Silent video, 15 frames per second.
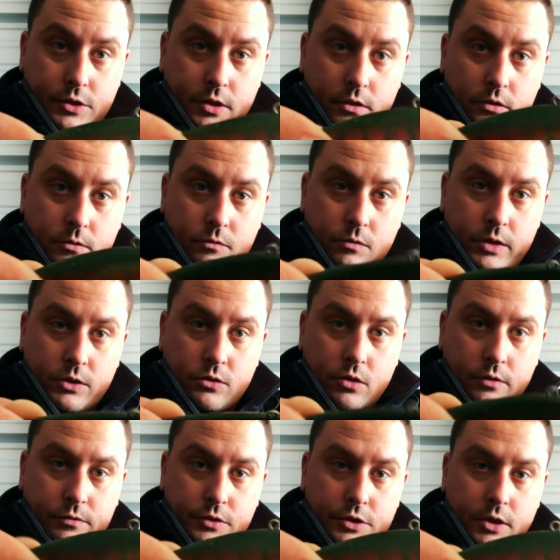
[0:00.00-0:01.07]
color, red
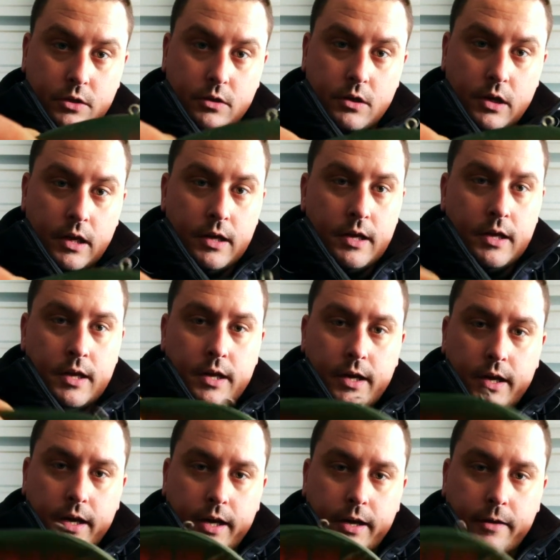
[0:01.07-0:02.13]
crawfish color.
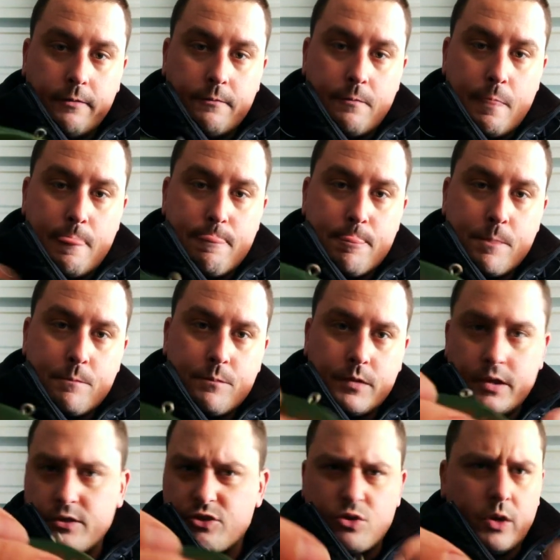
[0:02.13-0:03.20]
Uh,
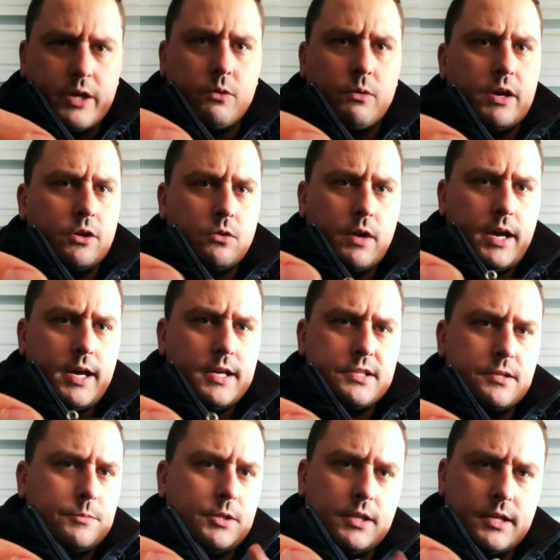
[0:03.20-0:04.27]
it's great around grass.
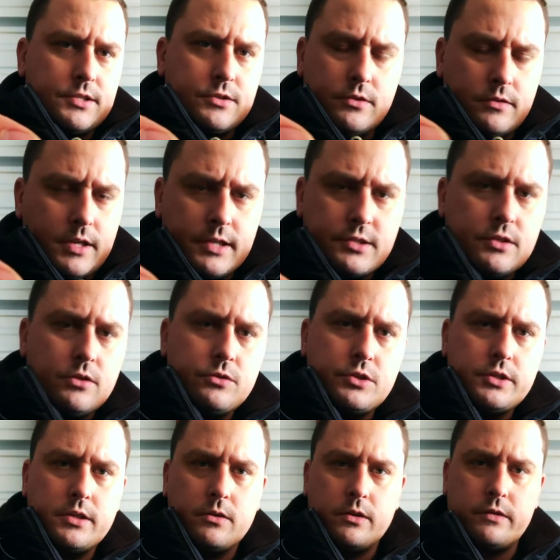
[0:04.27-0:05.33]
I mean, that's that's no
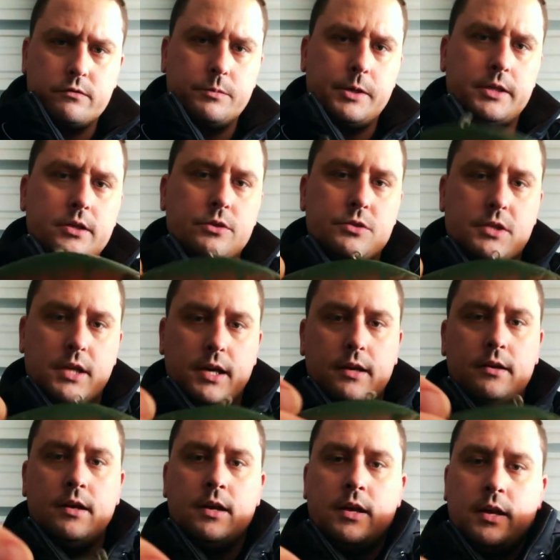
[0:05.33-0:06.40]
secret. Everybody knows that.
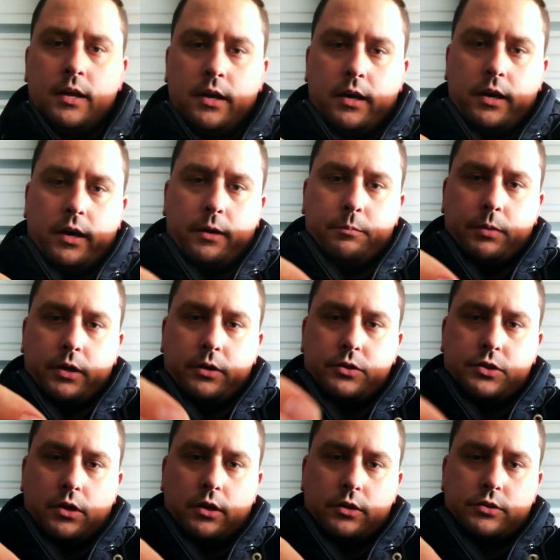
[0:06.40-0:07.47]
Uh, but it's
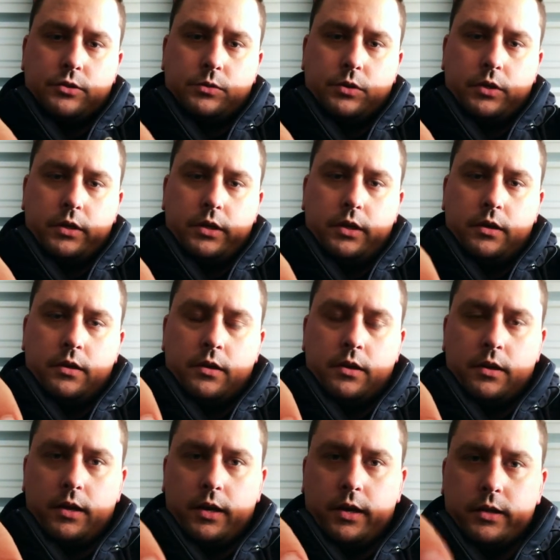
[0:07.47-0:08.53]
also good
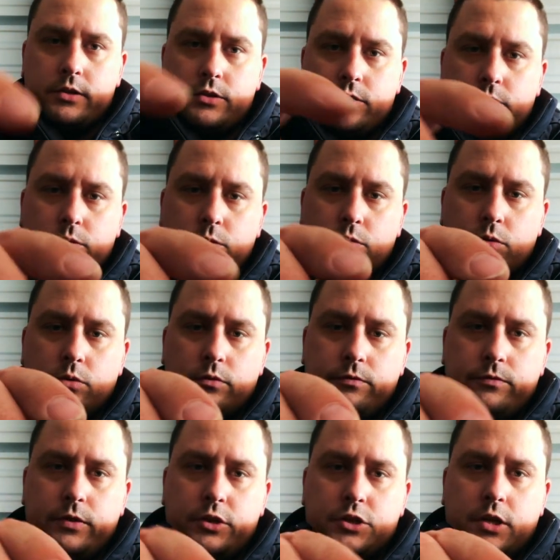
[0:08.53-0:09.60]
uh, to
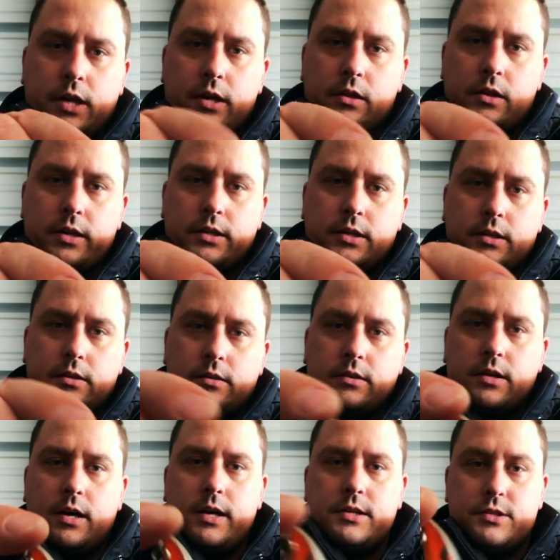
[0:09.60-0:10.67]
fish kind of like
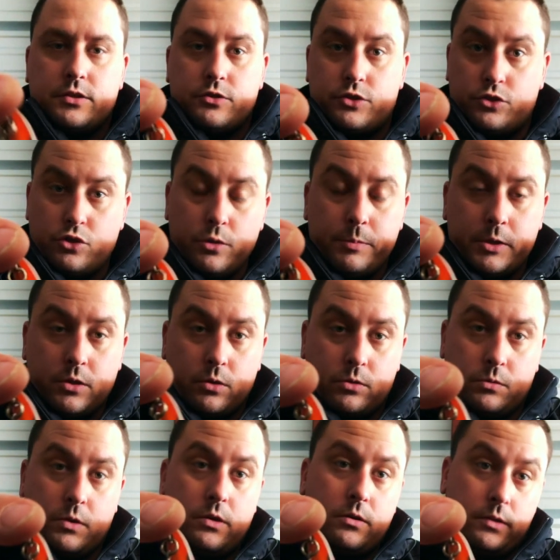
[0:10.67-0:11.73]
guys in stupid cold
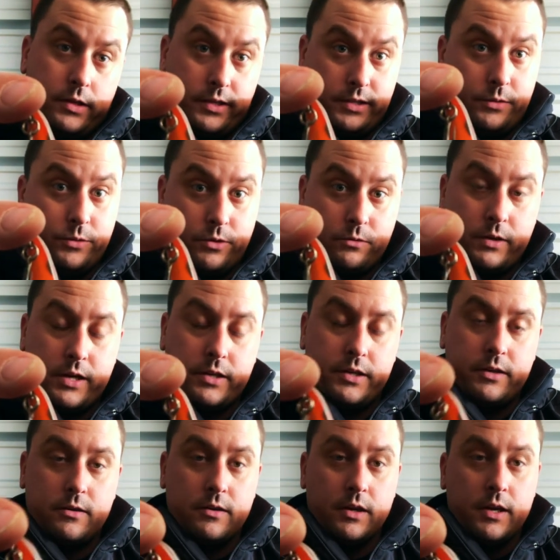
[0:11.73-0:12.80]
water like they would around
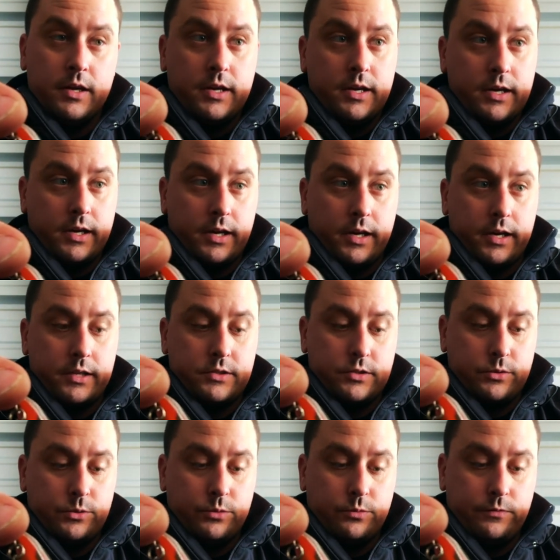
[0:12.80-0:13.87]
here uh,
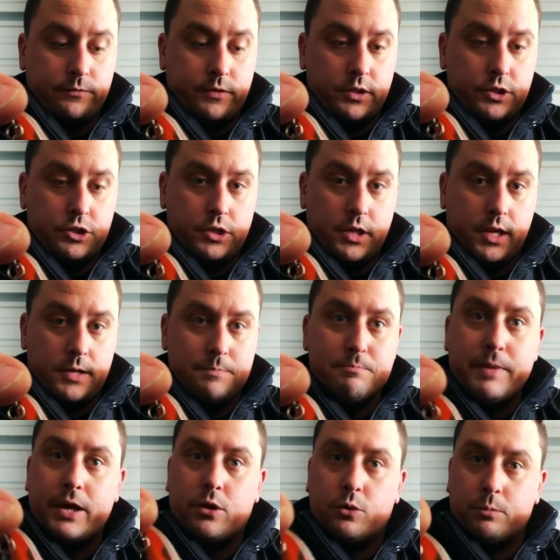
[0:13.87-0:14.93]
to fish a
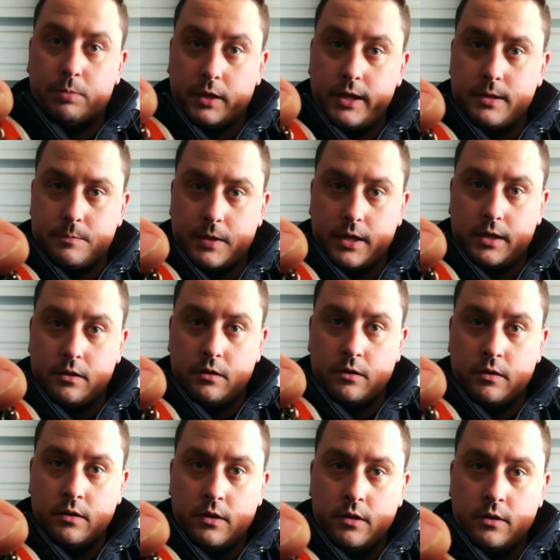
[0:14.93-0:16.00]
metal blade bait
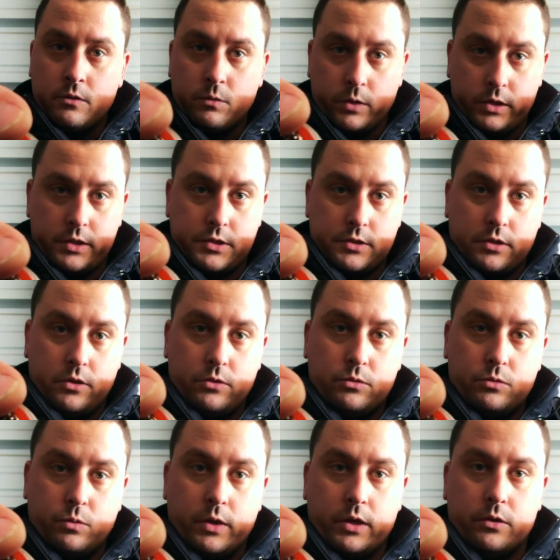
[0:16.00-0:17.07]
really slow.
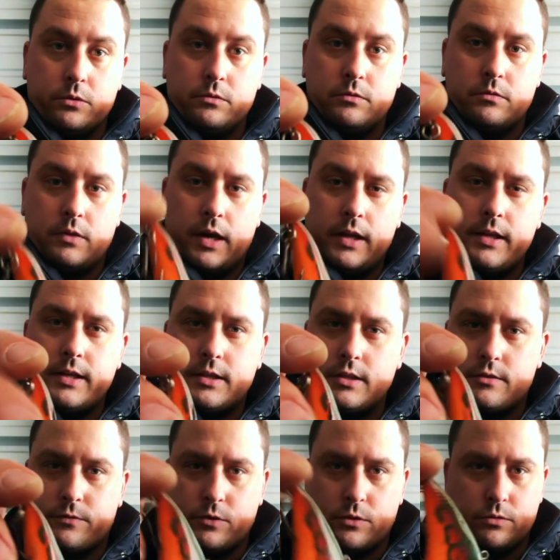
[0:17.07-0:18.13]
Well, I like
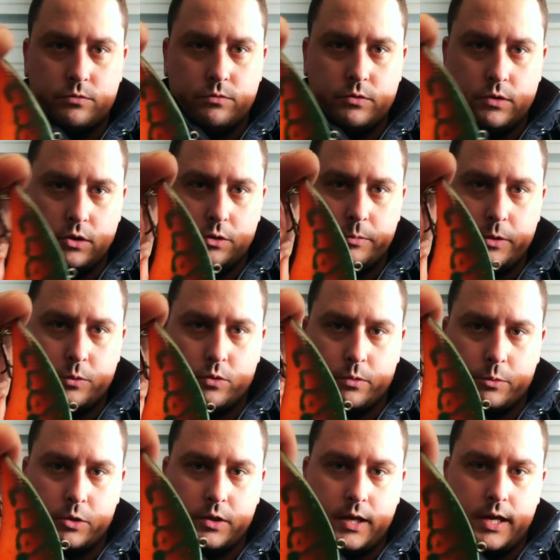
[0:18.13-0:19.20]
this for a little bit
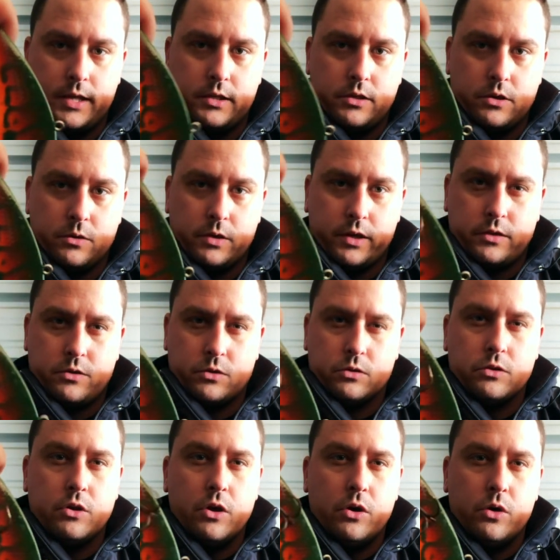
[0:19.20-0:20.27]
warmer than that, you know, like your
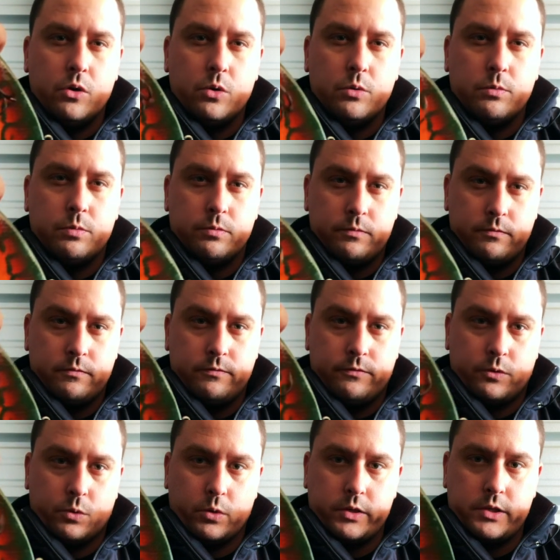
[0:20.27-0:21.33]
low
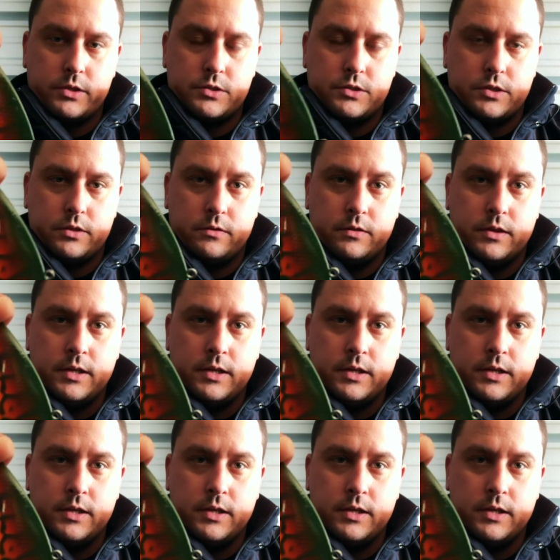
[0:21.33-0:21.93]
40s to